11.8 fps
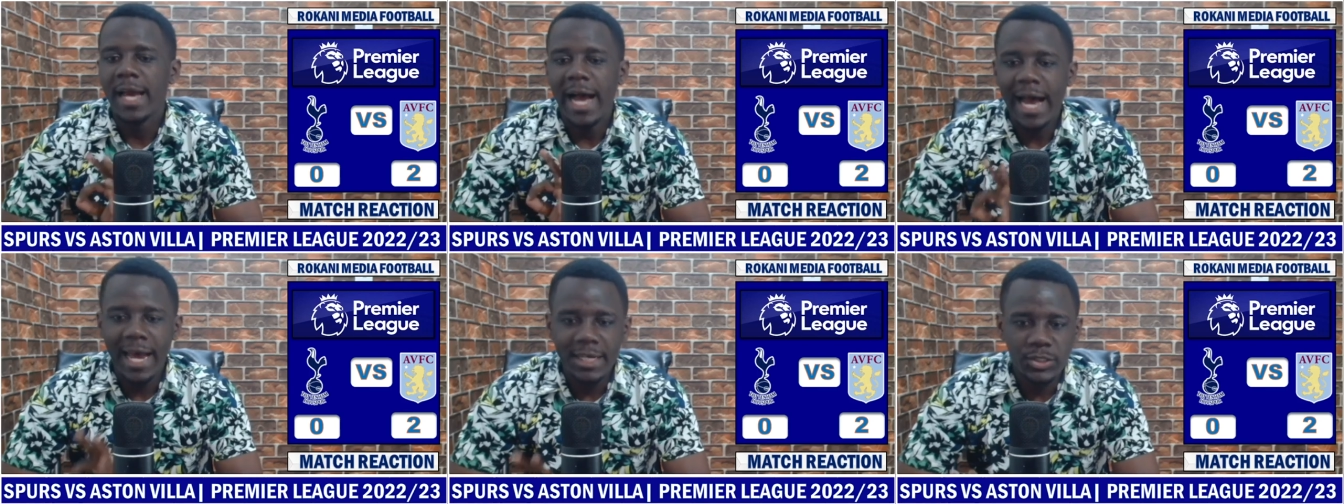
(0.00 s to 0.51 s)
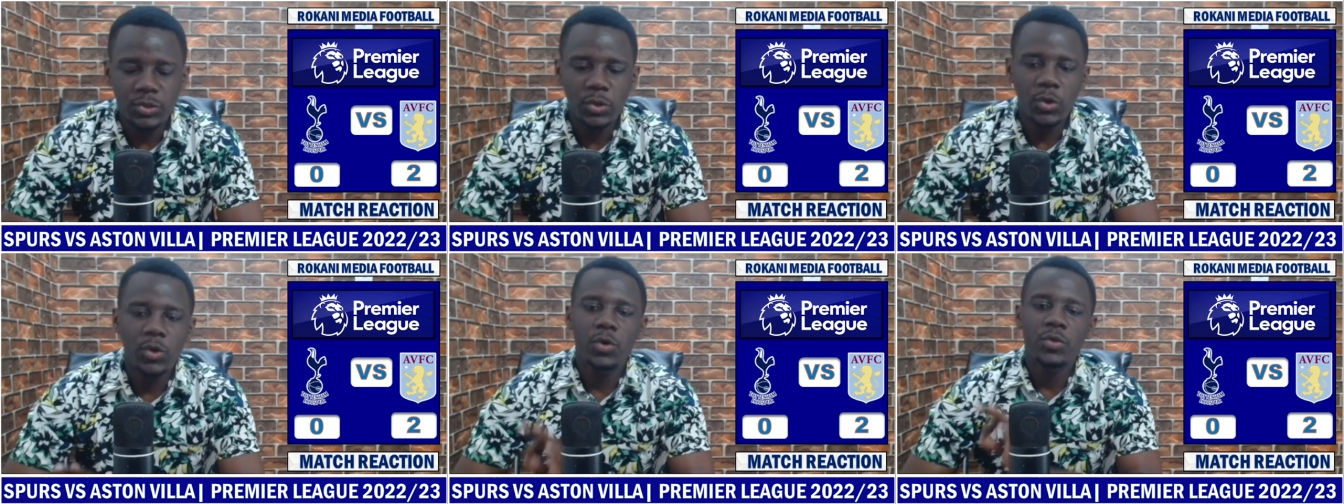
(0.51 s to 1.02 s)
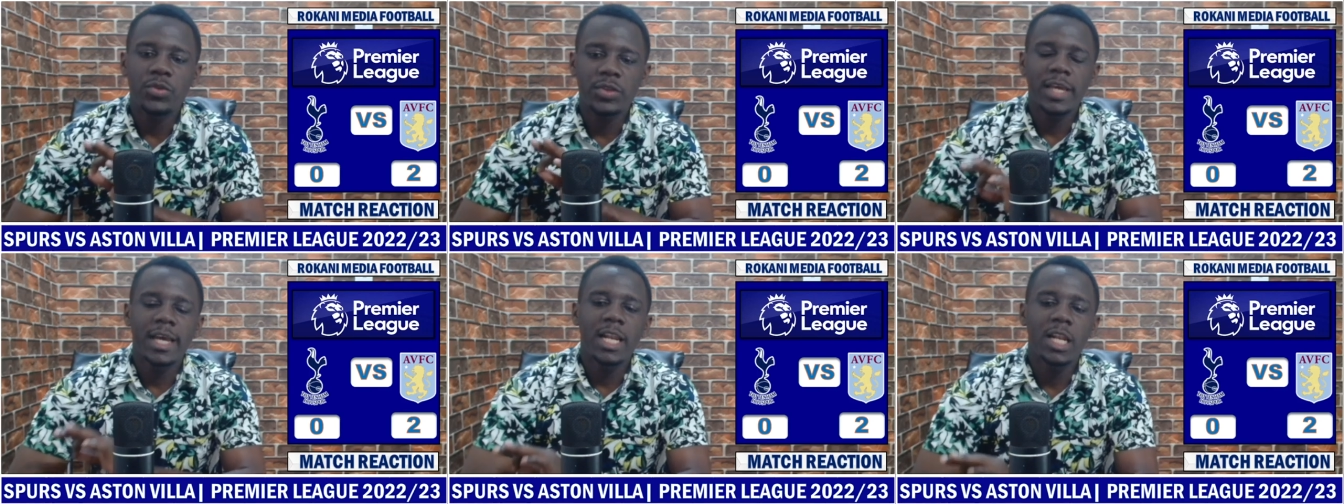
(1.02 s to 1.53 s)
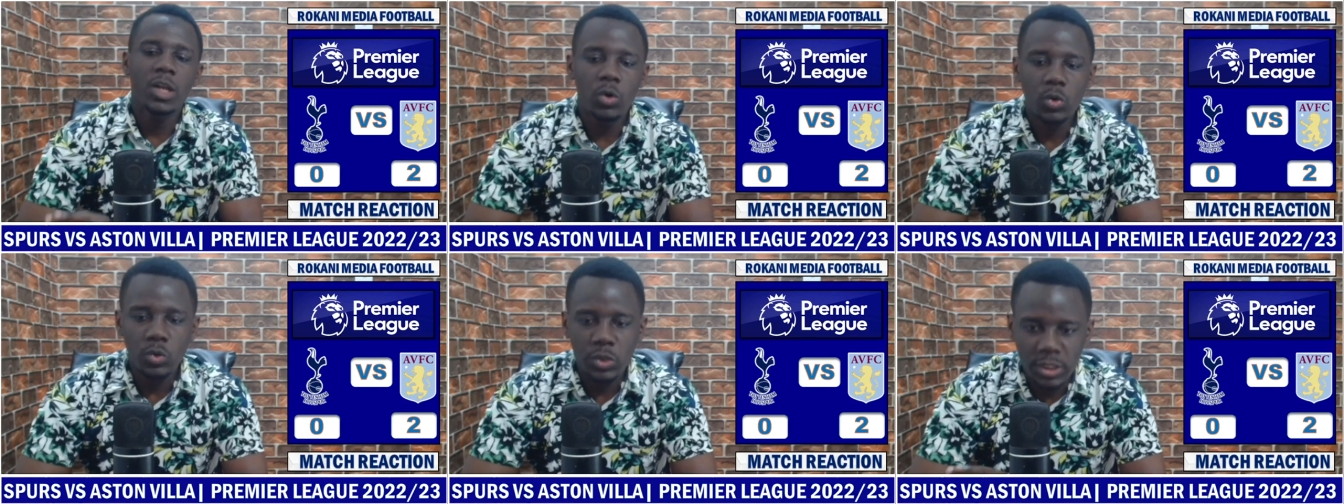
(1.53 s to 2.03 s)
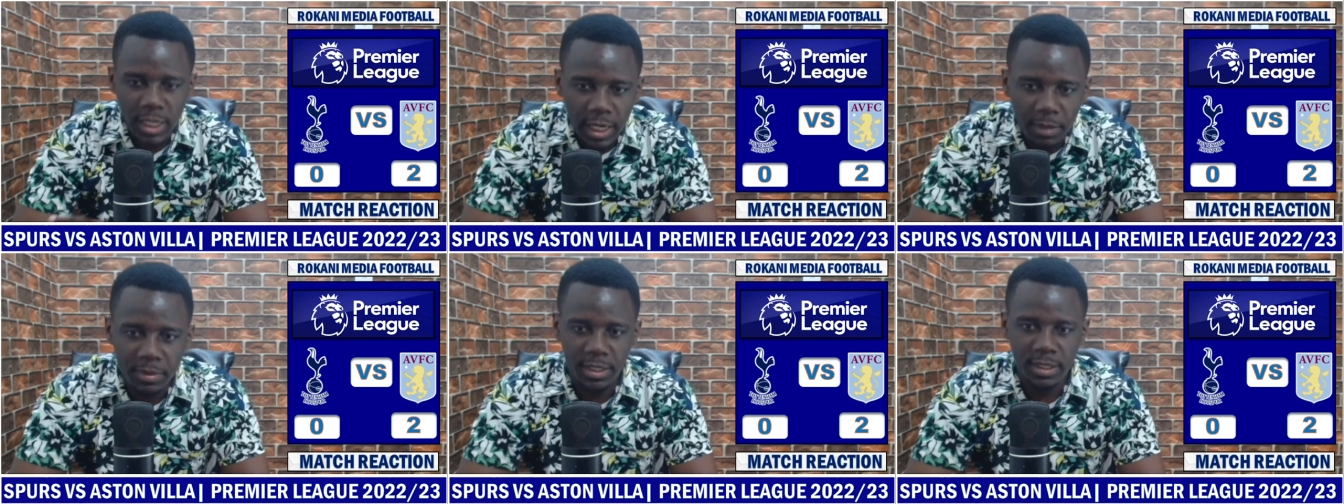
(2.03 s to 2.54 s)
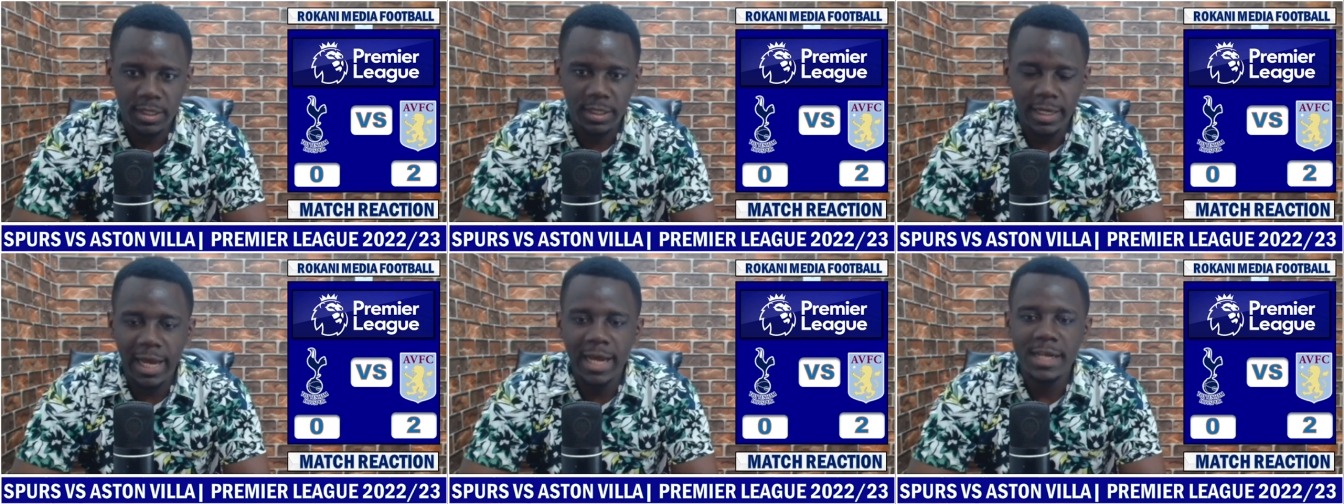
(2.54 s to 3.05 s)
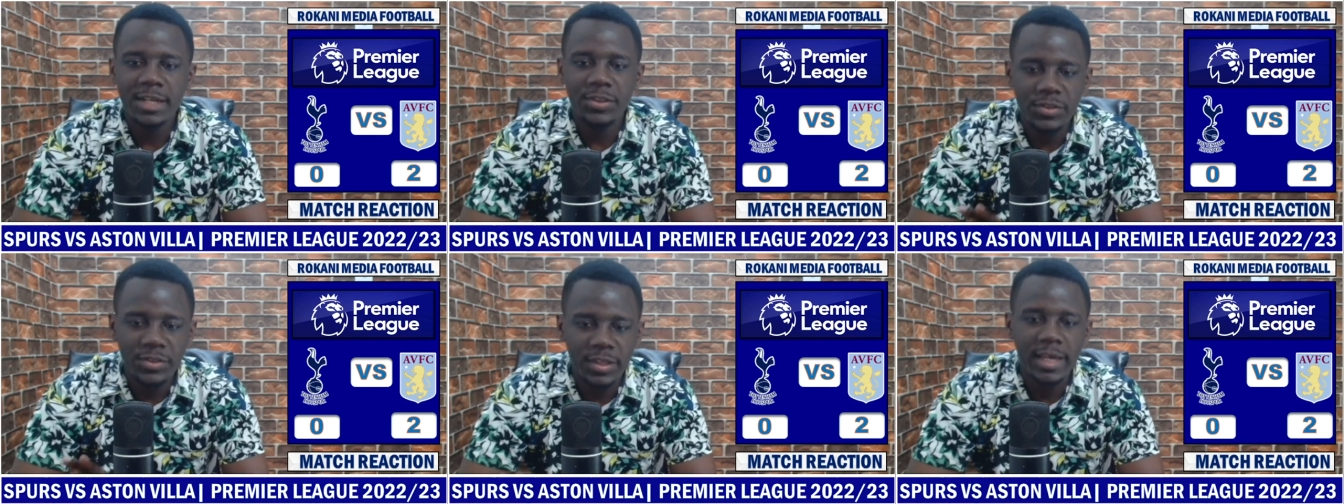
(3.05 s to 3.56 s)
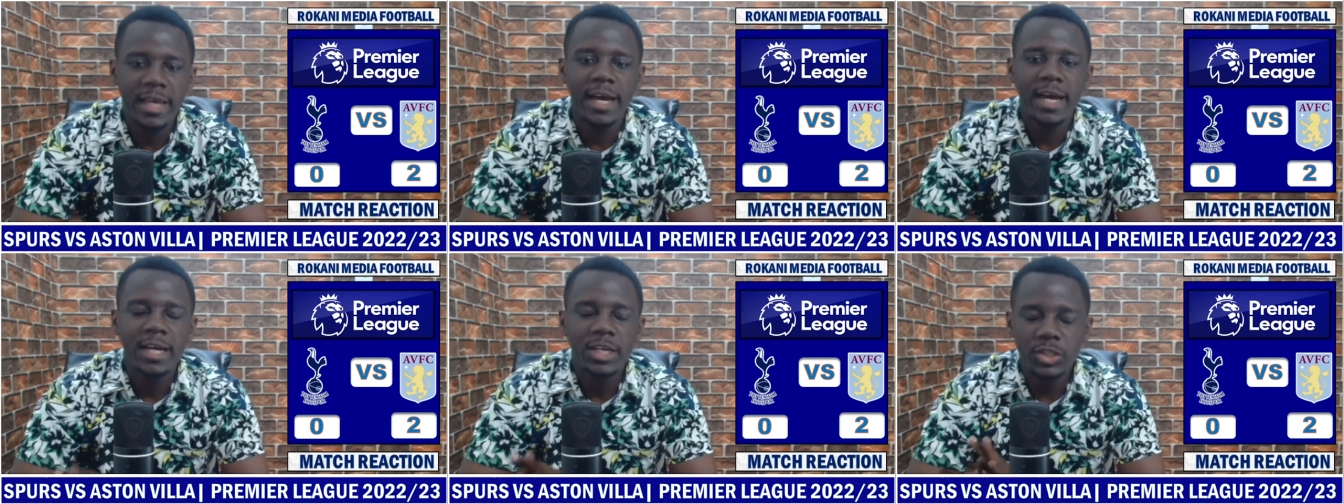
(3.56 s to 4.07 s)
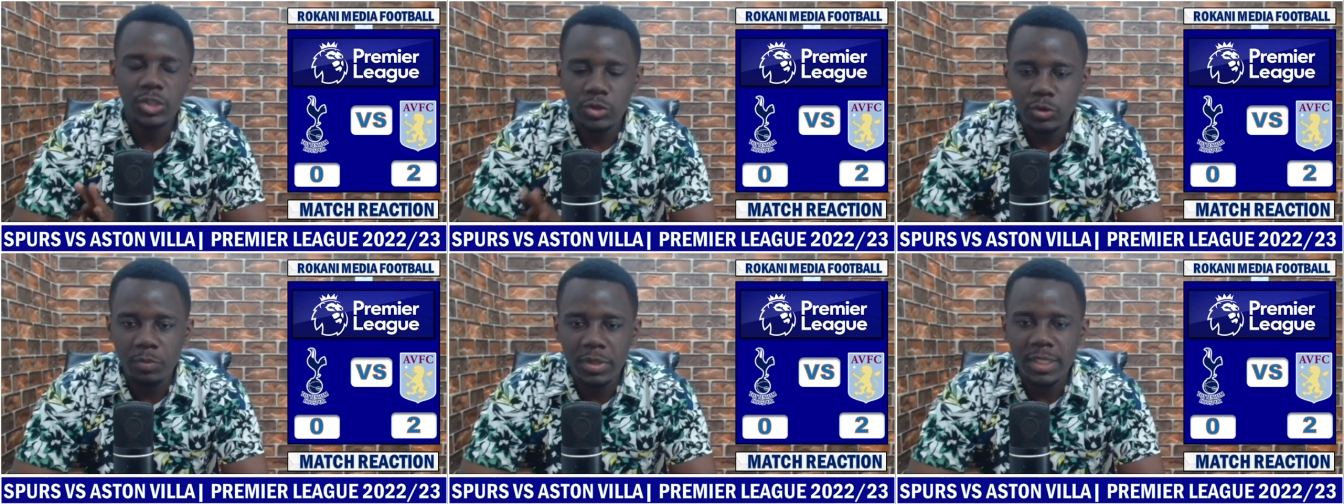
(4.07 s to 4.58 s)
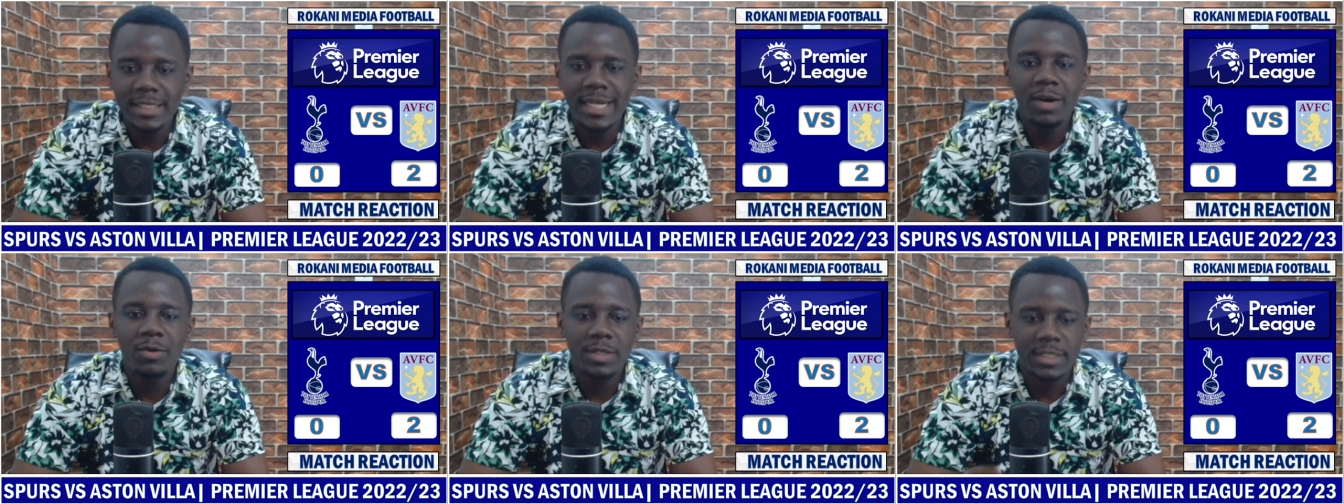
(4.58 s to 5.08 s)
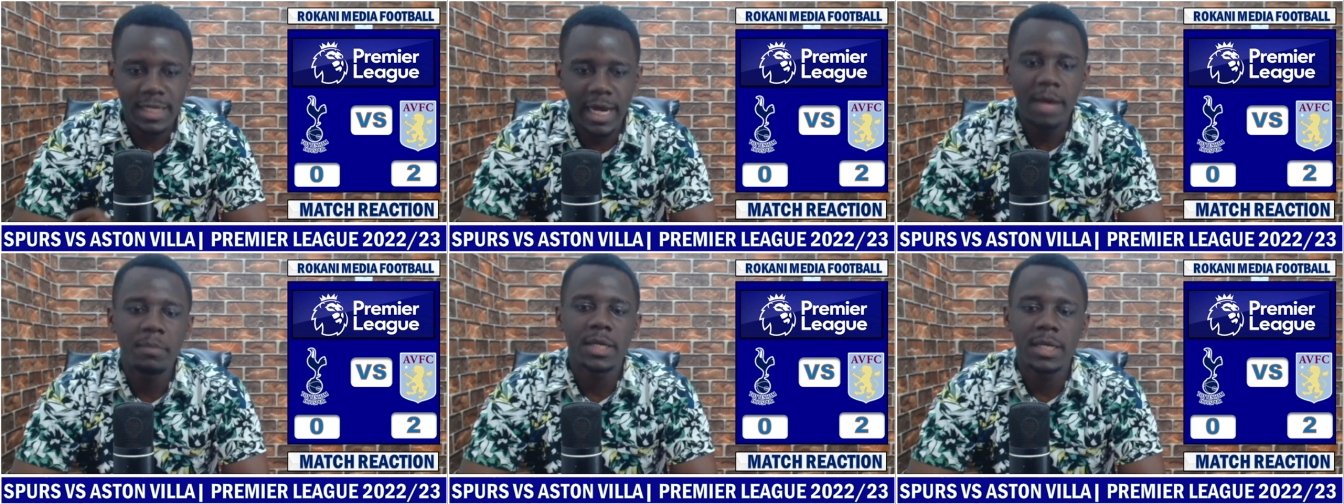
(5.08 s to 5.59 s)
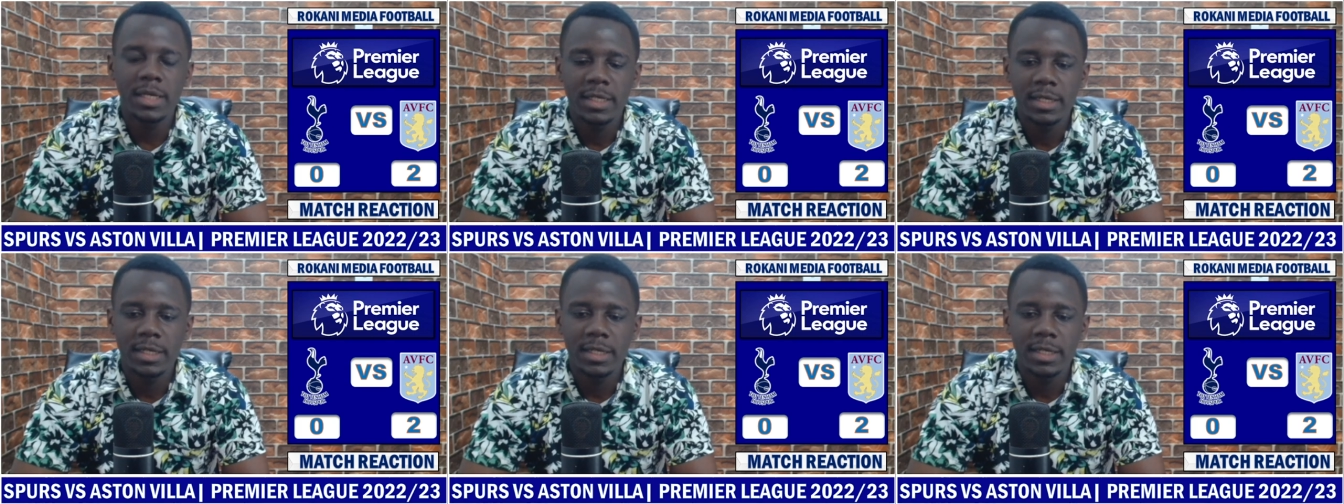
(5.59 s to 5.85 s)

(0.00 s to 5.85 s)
I saw their loss coming and their dropping down coming.